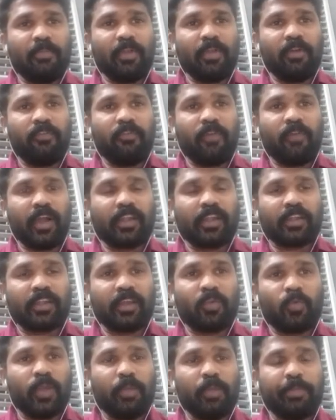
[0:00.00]
of water
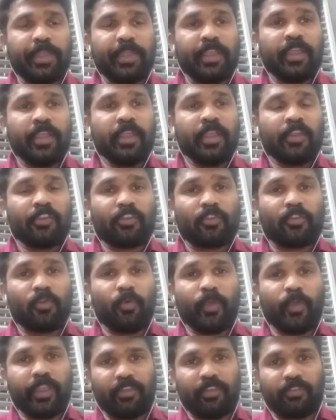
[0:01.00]
will be
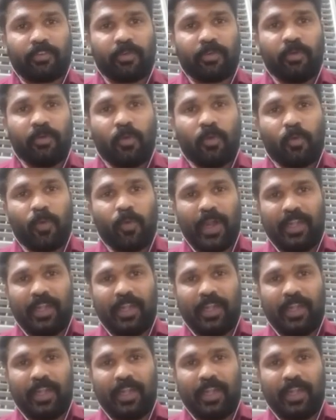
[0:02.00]
2:1.